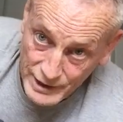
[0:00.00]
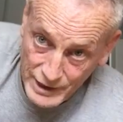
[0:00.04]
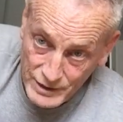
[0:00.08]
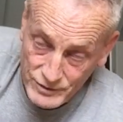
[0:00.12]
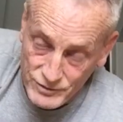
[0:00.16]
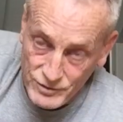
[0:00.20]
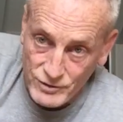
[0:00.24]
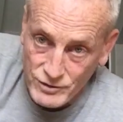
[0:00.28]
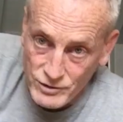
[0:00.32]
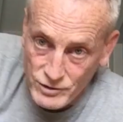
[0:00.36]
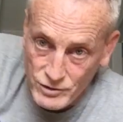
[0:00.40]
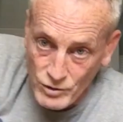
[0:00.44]

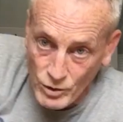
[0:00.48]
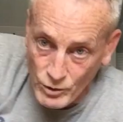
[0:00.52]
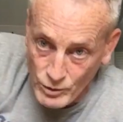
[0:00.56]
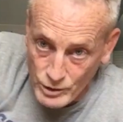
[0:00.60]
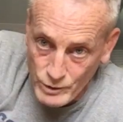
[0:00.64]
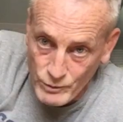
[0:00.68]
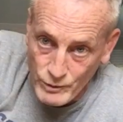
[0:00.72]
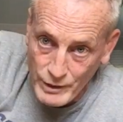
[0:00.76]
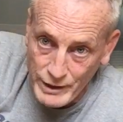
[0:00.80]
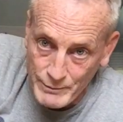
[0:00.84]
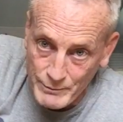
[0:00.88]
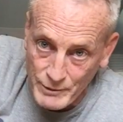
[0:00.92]
against
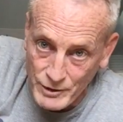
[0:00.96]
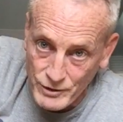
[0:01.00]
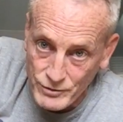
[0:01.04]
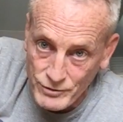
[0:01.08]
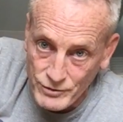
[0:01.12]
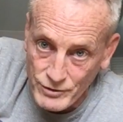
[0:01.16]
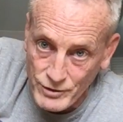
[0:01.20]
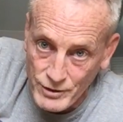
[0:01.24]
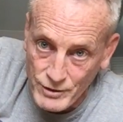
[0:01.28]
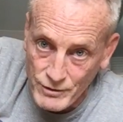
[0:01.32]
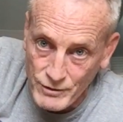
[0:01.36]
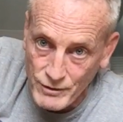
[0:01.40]
Tony
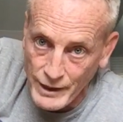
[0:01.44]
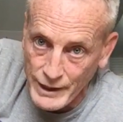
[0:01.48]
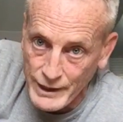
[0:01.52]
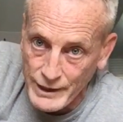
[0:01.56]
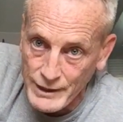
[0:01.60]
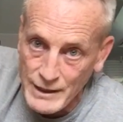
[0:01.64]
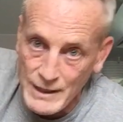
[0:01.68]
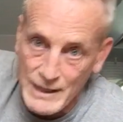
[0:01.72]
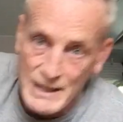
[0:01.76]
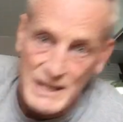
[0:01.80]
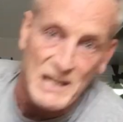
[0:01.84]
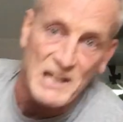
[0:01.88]
Ramos,
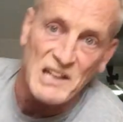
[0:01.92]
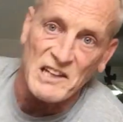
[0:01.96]
right?